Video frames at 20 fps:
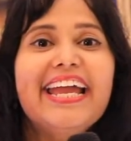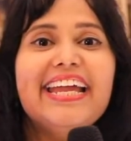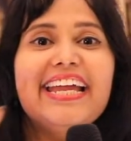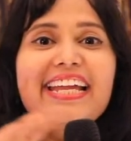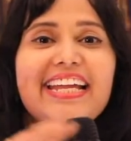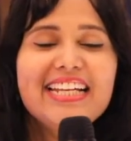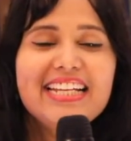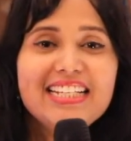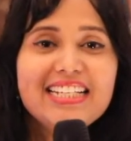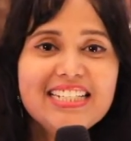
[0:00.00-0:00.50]

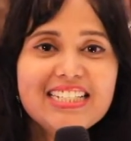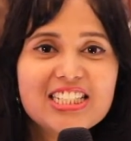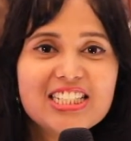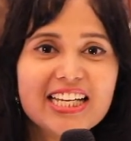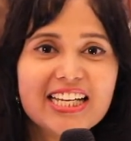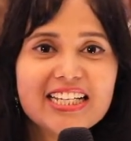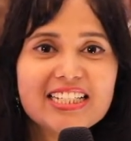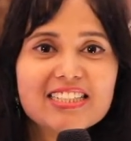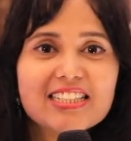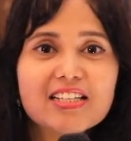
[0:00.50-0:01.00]
In
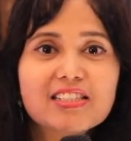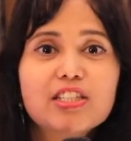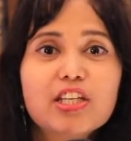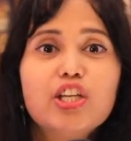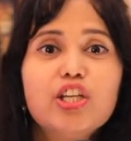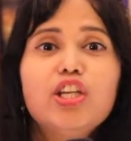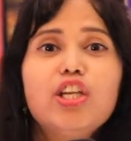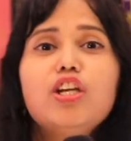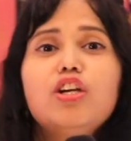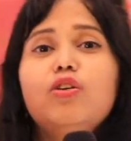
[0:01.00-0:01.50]
Jesus,
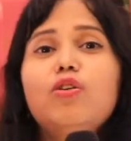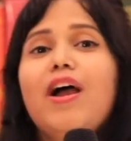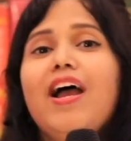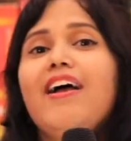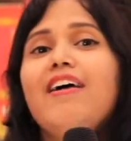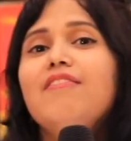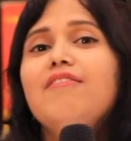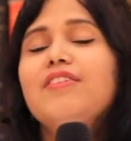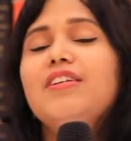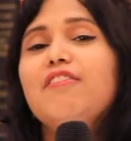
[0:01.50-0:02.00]
you
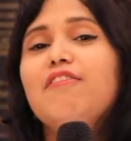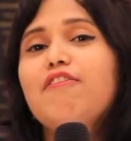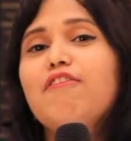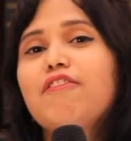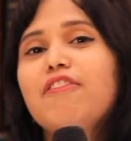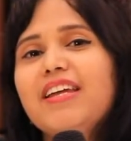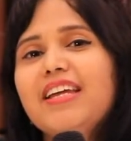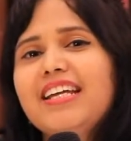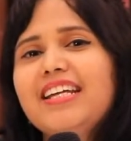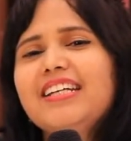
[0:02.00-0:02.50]
have
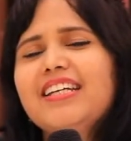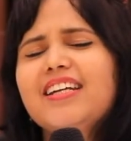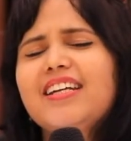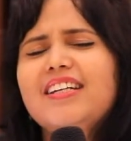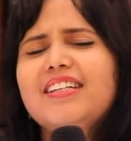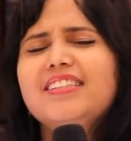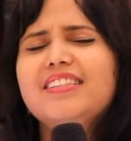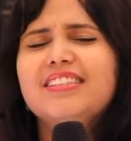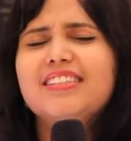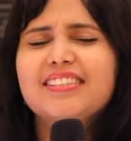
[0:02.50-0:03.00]

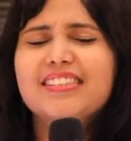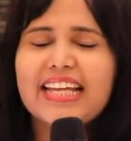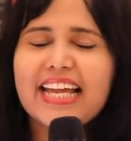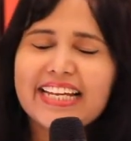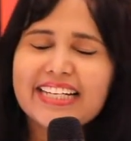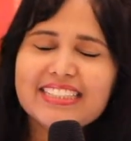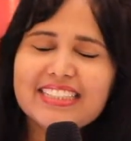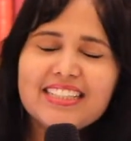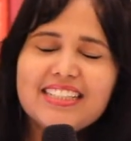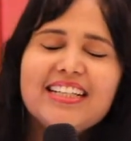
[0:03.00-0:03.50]
defeated
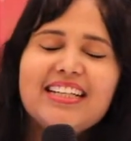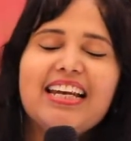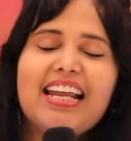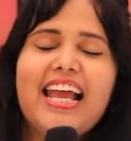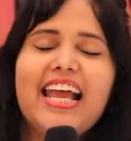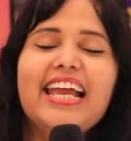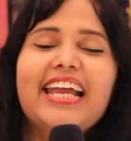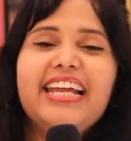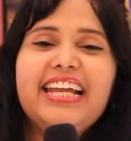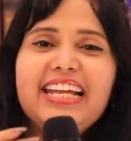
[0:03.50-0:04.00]
Satan.
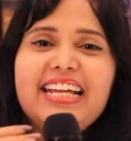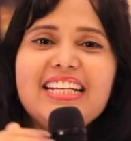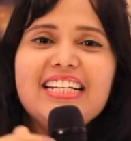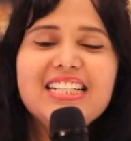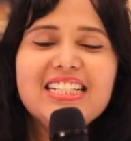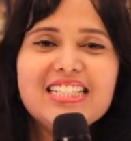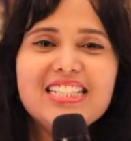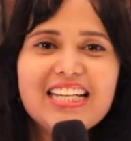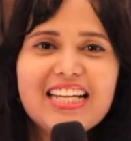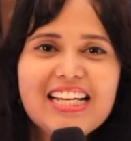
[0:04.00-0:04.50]

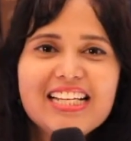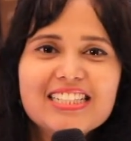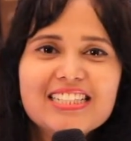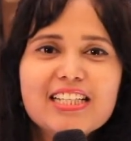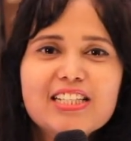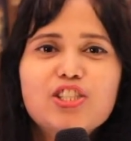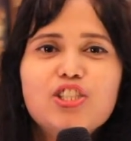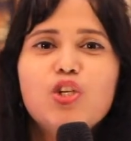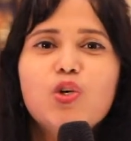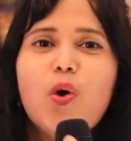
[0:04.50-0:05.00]
In
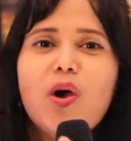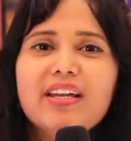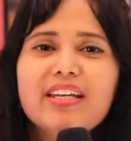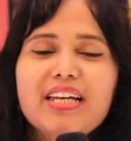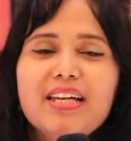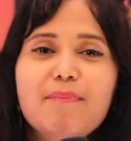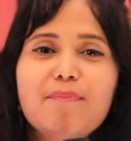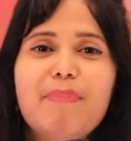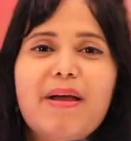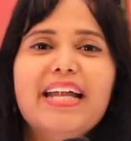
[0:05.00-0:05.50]
Jesus, you
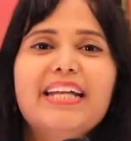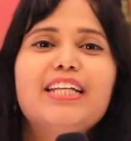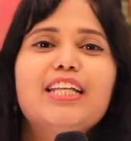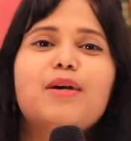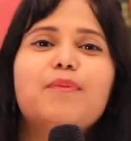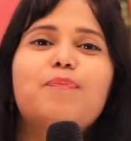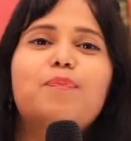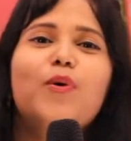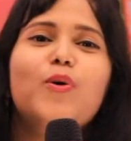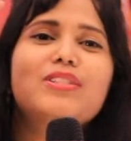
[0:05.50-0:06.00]
are in better
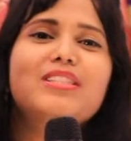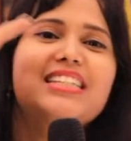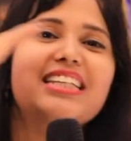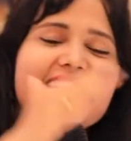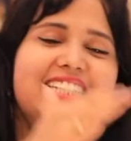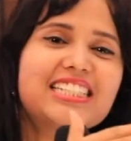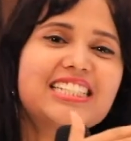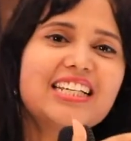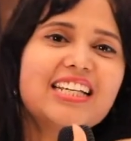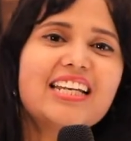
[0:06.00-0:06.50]

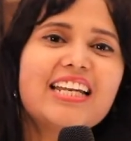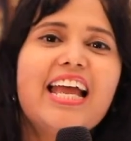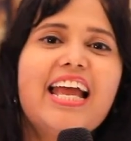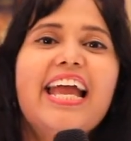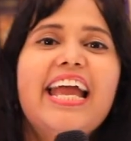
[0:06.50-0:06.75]
position.